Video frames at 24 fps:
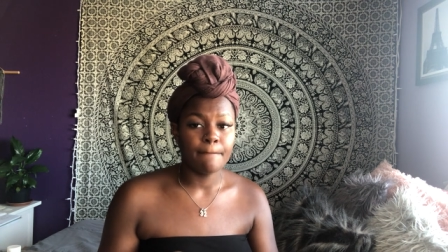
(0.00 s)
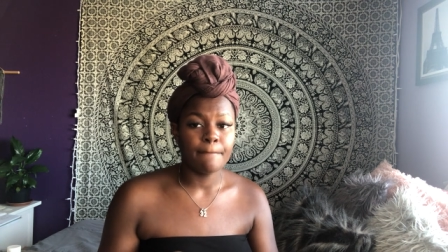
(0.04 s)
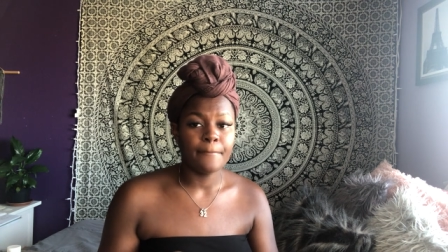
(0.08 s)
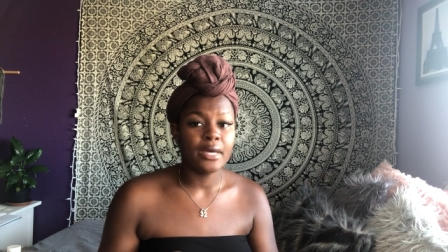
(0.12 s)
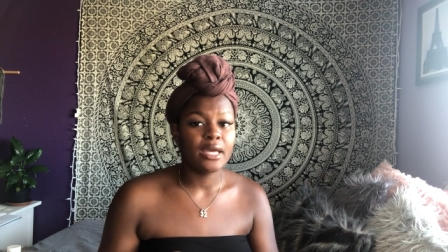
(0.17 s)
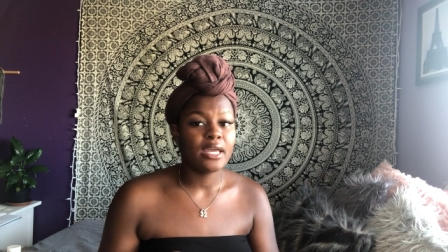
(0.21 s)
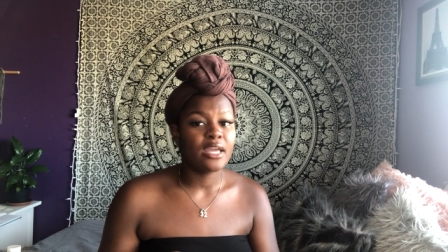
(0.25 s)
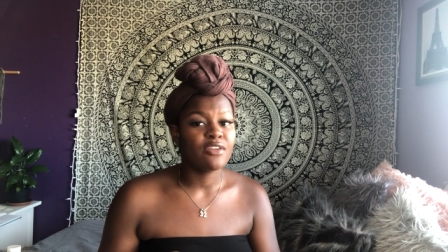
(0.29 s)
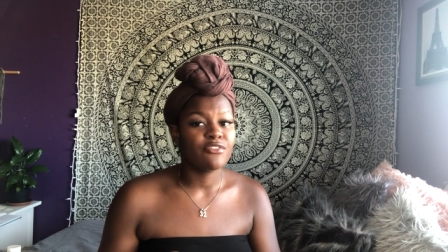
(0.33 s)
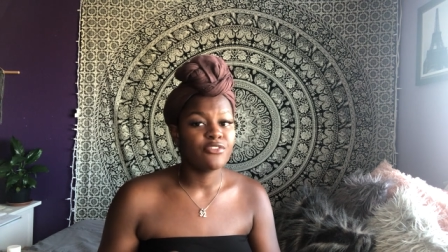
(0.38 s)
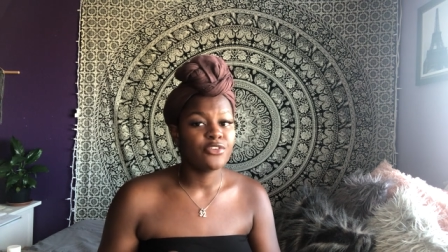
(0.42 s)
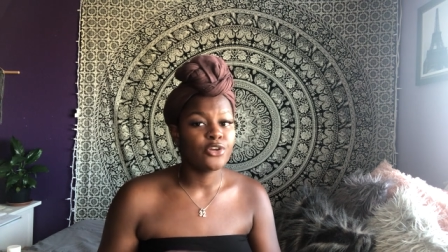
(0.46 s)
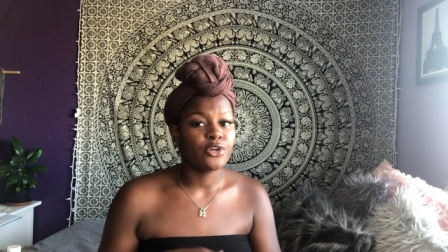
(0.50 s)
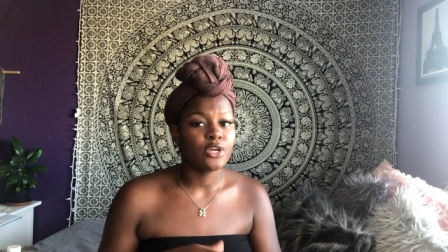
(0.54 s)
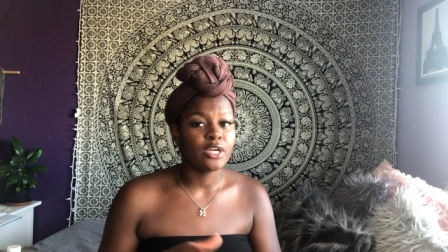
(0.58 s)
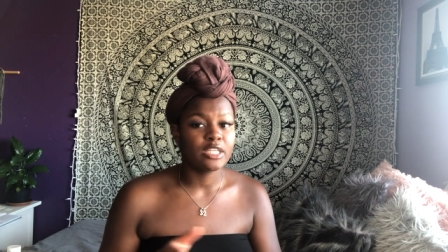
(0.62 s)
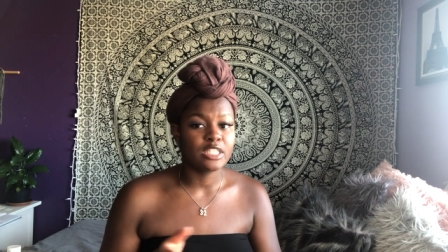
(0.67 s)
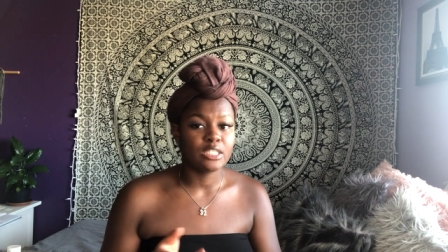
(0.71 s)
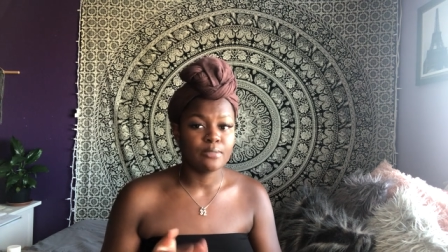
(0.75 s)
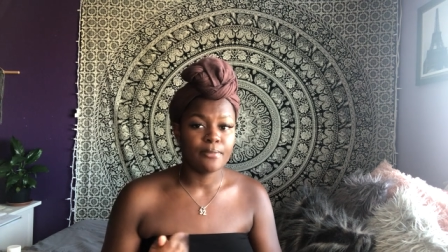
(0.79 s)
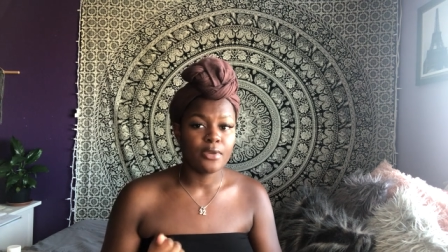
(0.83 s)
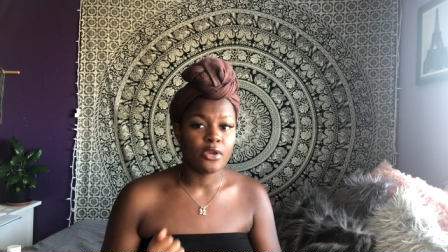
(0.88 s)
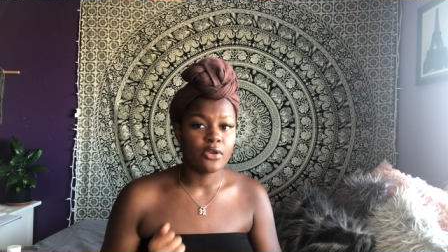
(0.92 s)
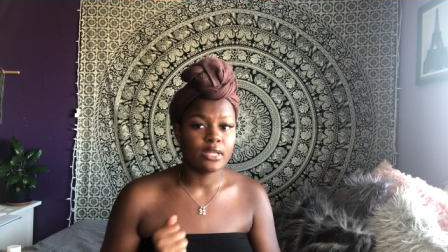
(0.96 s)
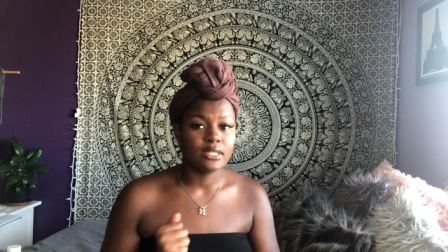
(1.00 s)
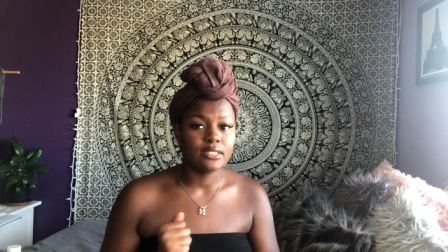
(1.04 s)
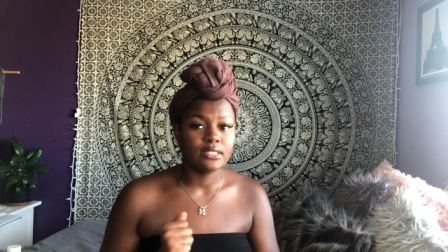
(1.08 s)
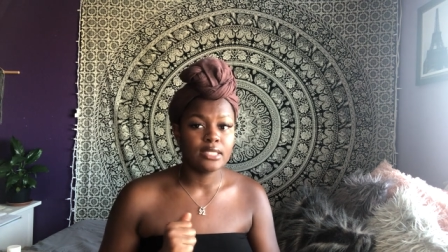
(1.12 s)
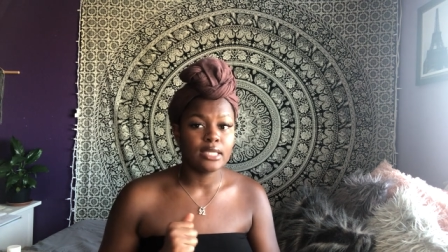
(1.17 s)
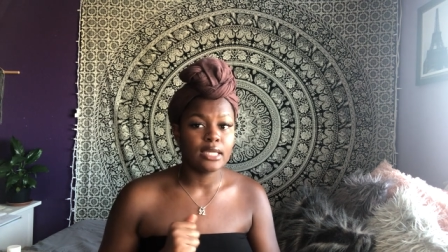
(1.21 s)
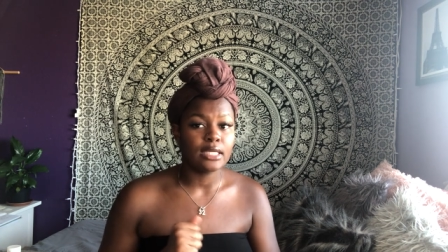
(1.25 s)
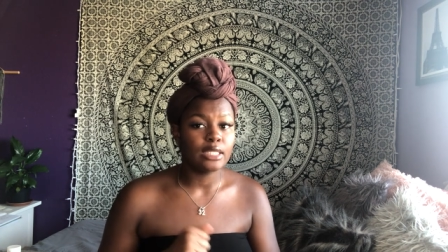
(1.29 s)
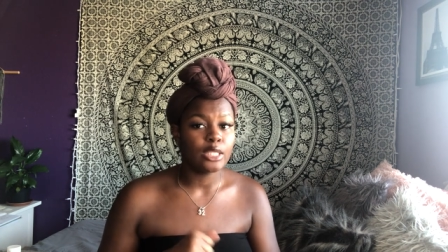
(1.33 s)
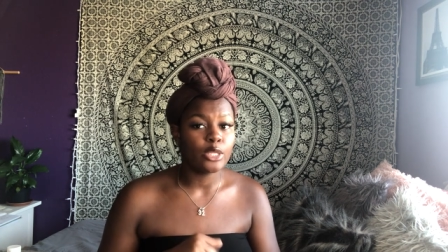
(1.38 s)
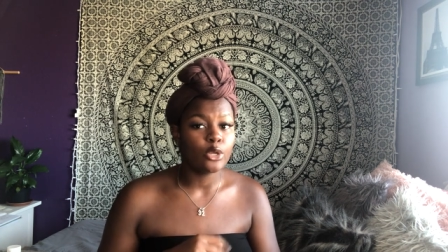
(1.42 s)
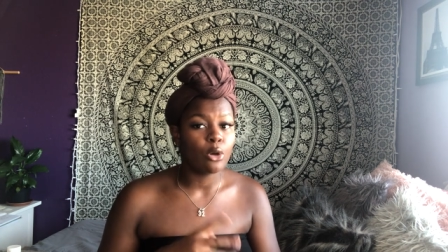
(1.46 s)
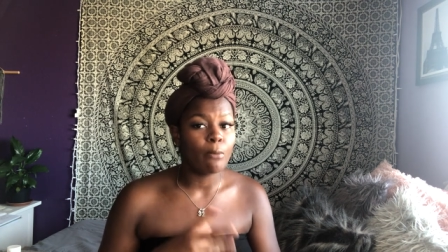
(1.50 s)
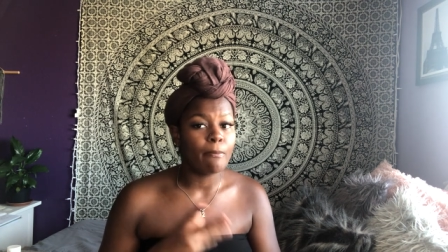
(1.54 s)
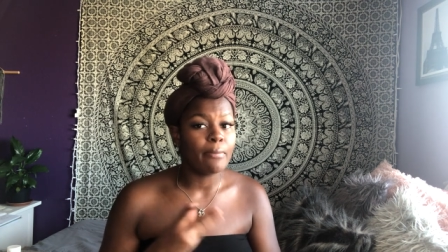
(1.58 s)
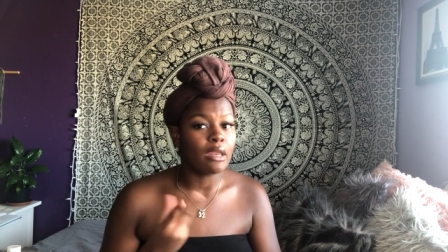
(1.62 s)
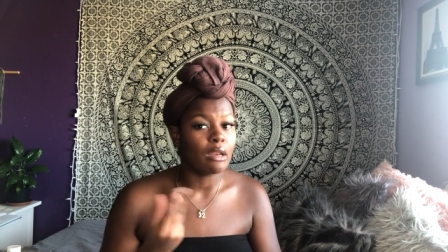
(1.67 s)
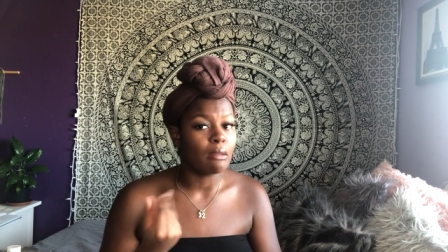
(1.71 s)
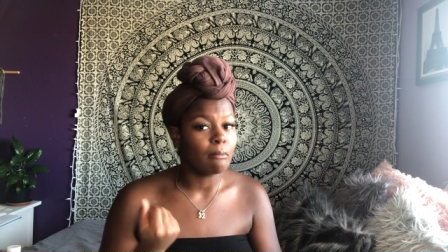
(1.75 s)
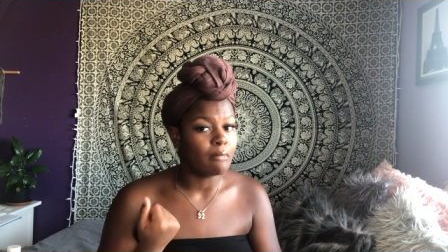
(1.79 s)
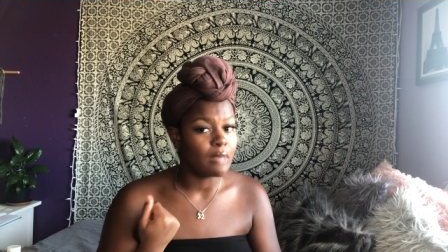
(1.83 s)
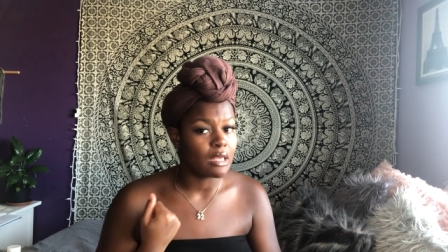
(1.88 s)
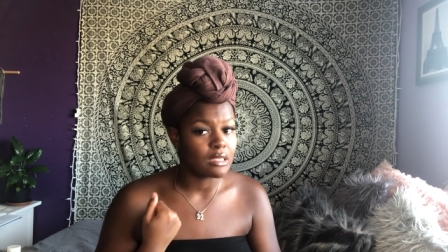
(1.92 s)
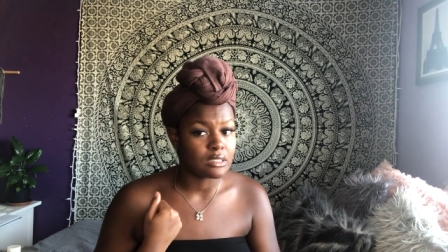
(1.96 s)
But if you're experiencing a little bit
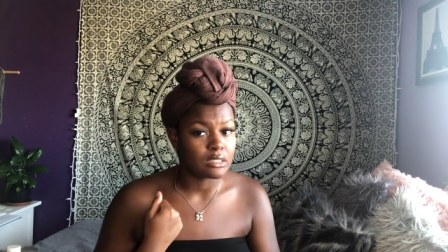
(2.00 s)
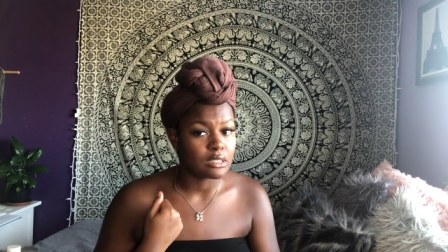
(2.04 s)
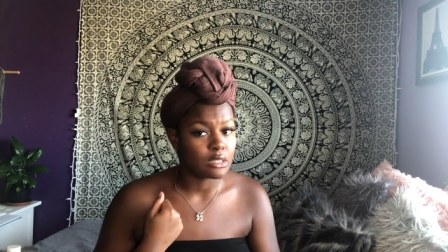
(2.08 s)
of must,